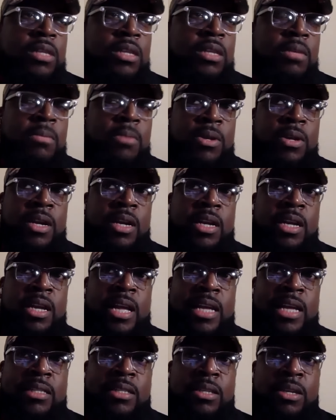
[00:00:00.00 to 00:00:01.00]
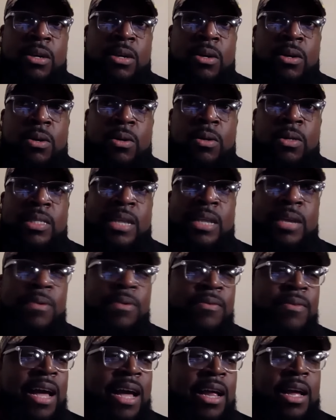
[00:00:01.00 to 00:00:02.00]
the community as a whole is that
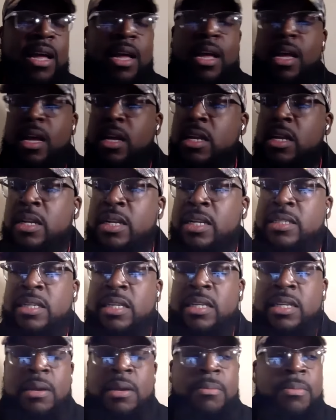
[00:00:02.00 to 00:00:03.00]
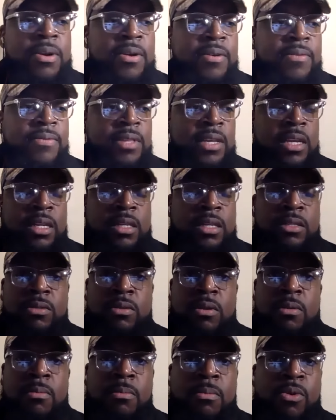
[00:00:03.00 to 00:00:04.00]
we've got you know there's a number of things
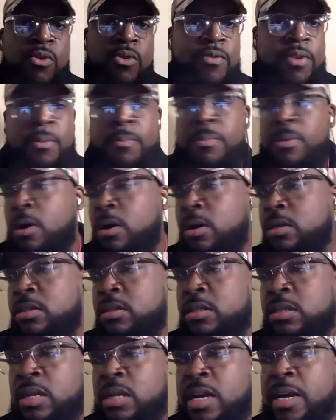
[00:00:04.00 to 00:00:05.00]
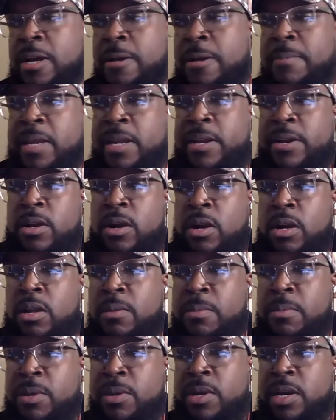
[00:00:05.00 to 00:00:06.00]
moving parts um, here in our
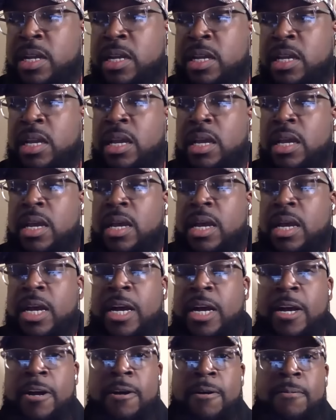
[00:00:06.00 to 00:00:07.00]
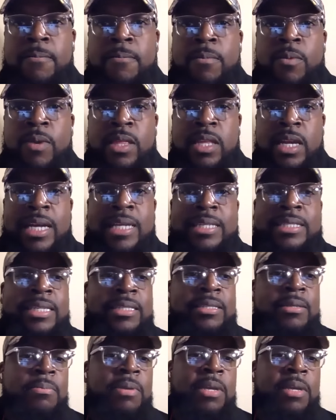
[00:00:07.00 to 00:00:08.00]
community um, with us
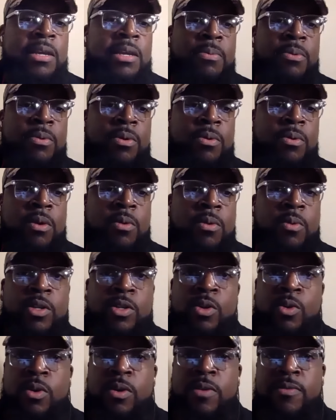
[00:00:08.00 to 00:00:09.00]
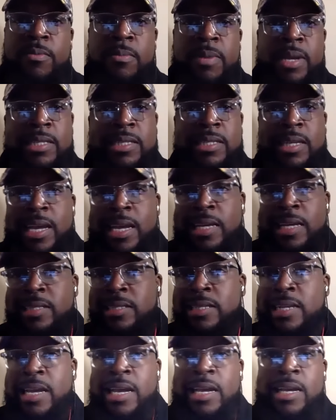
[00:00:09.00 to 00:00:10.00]
as a people and what we're doing from
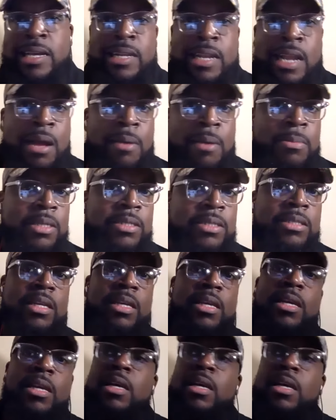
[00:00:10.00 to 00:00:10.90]
education to economics